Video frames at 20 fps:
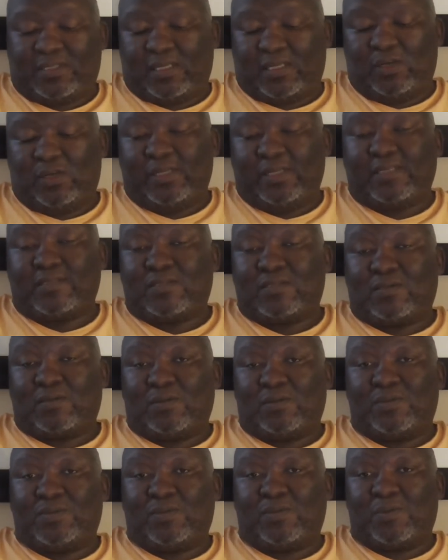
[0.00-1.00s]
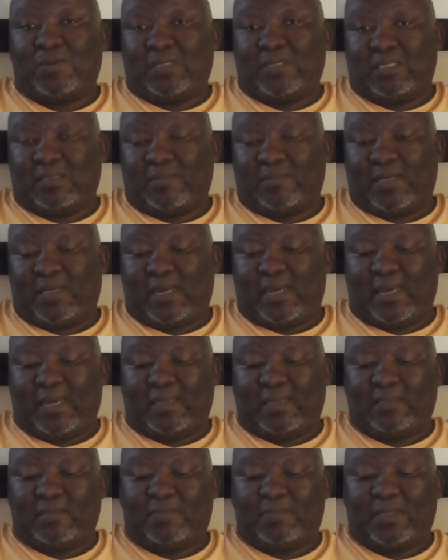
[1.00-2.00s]
the earliest scores were written by
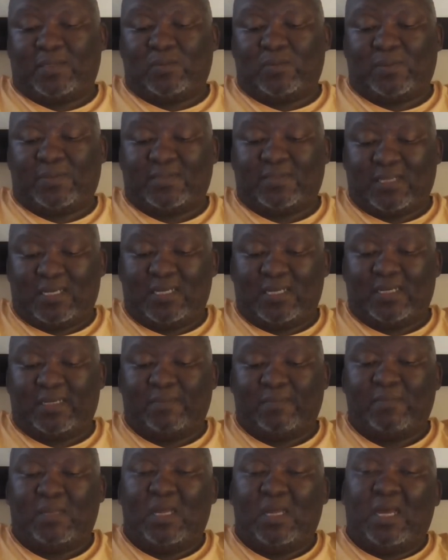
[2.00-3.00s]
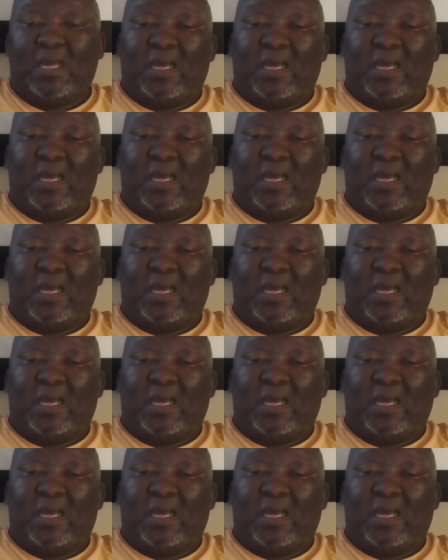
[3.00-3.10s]
hand, but with time,